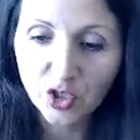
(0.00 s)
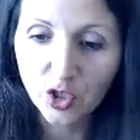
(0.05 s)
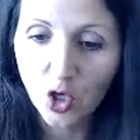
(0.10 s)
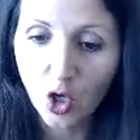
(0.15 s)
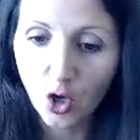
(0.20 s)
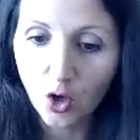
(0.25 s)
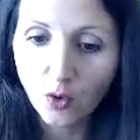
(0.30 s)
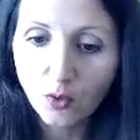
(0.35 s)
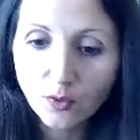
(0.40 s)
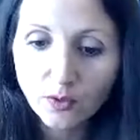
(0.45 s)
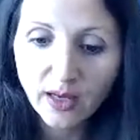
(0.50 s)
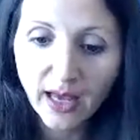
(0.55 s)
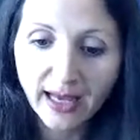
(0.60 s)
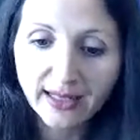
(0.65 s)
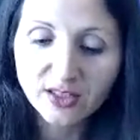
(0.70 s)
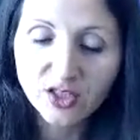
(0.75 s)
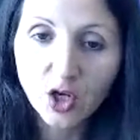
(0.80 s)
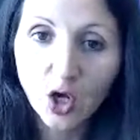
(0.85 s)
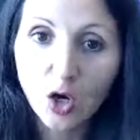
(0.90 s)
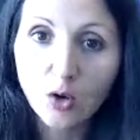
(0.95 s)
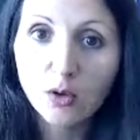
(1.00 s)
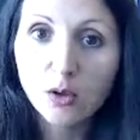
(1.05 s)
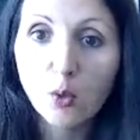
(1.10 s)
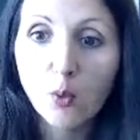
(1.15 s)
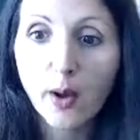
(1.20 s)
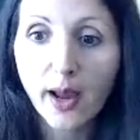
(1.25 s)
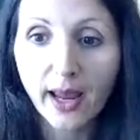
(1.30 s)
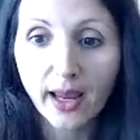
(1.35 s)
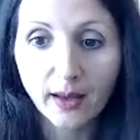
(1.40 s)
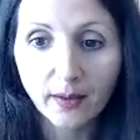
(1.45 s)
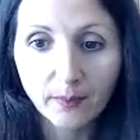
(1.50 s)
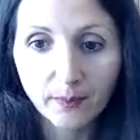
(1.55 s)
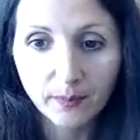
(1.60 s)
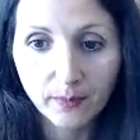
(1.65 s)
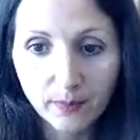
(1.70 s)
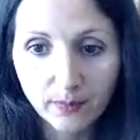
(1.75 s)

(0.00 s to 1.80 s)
Go and go away.